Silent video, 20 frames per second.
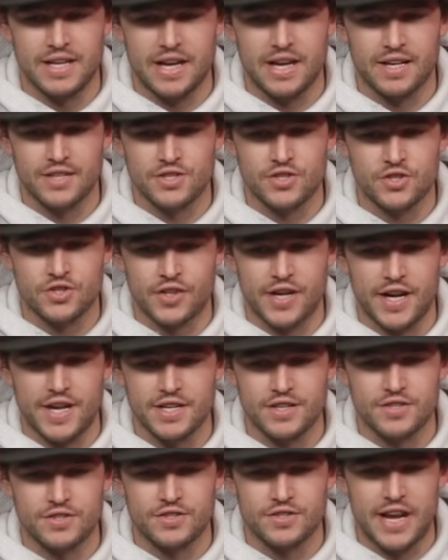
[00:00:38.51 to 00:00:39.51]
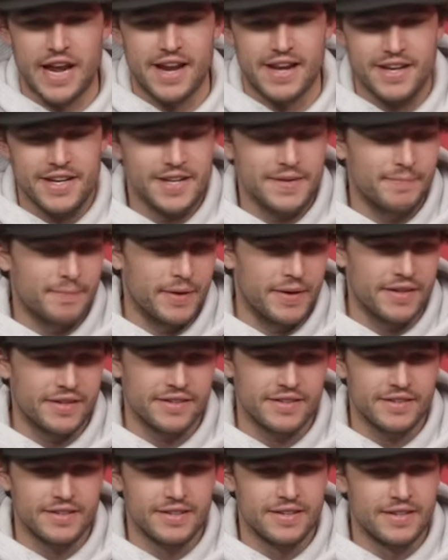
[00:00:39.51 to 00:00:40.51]
a strange ending, but
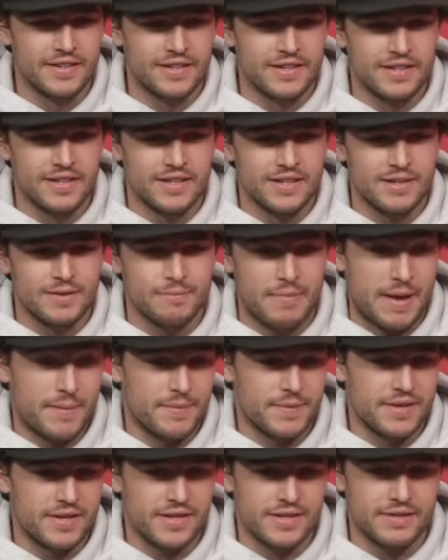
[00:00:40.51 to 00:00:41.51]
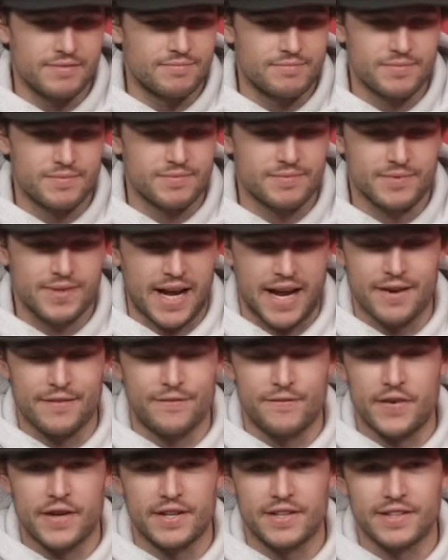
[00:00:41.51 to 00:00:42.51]
maybe kind of
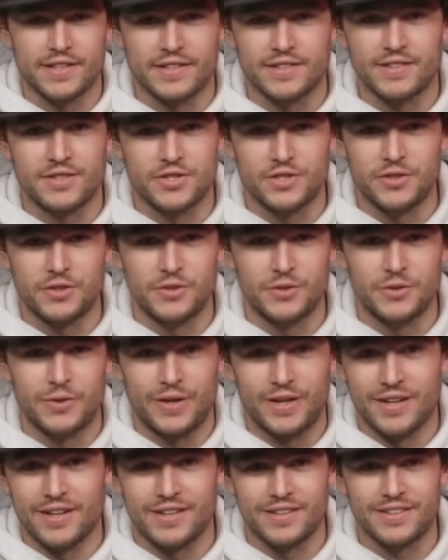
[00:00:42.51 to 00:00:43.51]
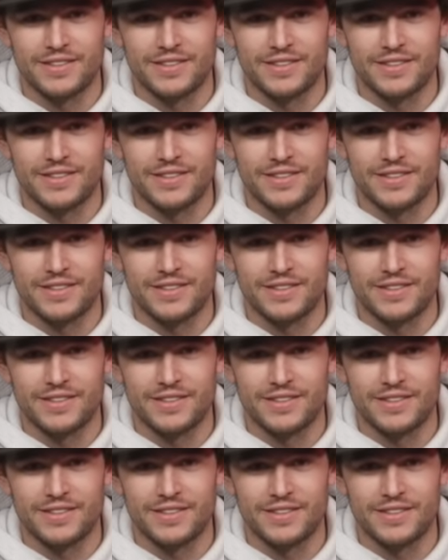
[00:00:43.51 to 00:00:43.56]
fitting to uh,